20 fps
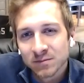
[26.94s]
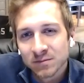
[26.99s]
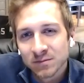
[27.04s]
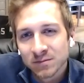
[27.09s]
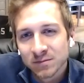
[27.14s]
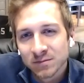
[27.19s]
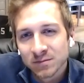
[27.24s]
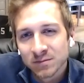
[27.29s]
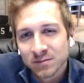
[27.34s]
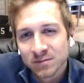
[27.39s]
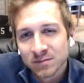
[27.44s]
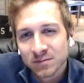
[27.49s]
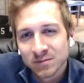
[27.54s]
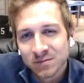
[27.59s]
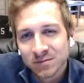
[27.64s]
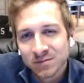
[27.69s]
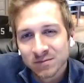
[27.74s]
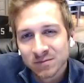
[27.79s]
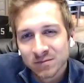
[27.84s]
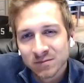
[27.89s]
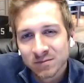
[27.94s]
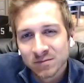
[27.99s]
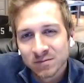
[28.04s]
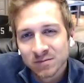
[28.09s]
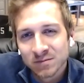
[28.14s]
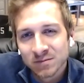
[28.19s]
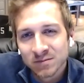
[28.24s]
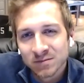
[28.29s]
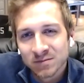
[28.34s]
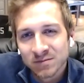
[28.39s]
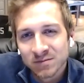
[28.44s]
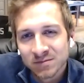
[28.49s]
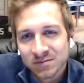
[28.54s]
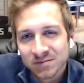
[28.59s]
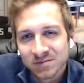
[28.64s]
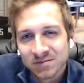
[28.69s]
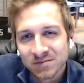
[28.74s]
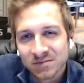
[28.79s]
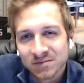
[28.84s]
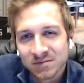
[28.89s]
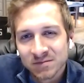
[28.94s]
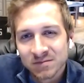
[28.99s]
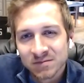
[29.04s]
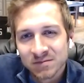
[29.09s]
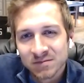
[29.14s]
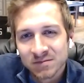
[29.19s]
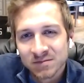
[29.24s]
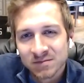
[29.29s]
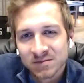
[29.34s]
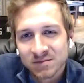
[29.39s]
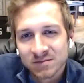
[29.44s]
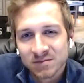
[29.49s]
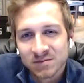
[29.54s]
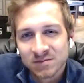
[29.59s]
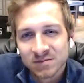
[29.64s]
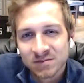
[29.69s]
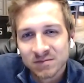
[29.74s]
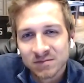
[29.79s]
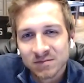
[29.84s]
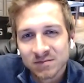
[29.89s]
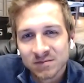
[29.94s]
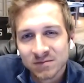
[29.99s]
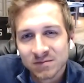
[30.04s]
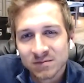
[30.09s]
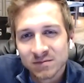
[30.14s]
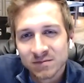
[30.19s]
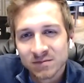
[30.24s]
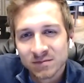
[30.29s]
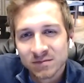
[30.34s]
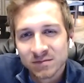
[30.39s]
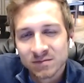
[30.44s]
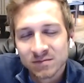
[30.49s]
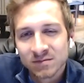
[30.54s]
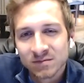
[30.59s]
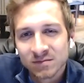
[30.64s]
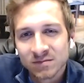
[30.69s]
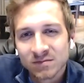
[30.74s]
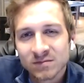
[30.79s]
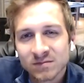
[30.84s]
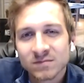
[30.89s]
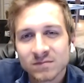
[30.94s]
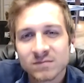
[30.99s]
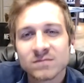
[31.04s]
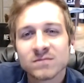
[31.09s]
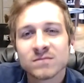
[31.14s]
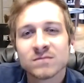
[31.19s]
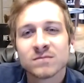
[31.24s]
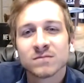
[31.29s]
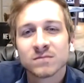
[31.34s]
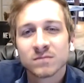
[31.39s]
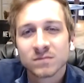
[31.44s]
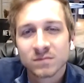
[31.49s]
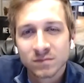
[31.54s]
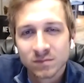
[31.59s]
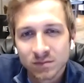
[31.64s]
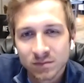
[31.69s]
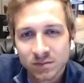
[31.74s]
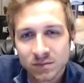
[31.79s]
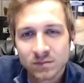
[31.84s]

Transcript: The person shown says nothing.